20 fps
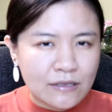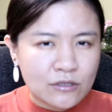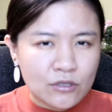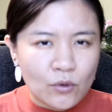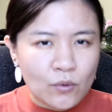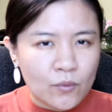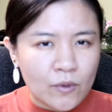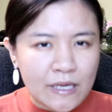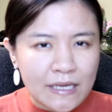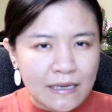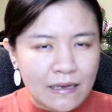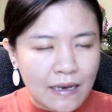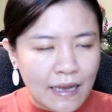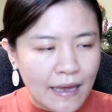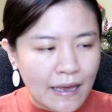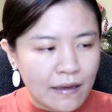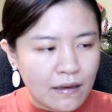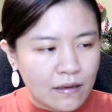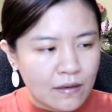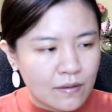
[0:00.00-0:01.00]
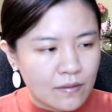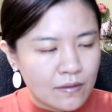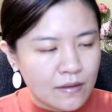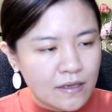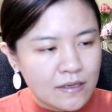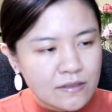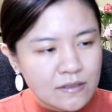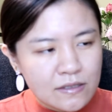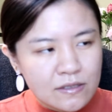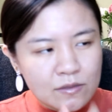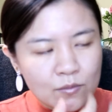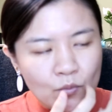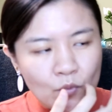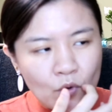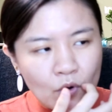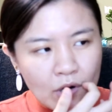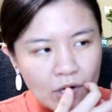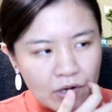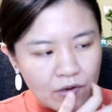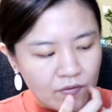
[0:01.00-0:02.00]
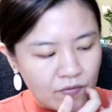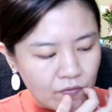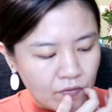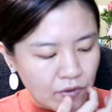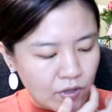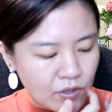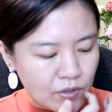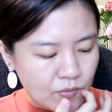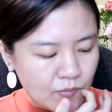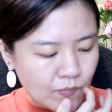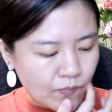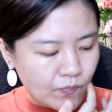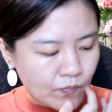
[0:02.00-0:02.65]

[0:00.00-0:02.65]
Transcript: don't really like. This is more of a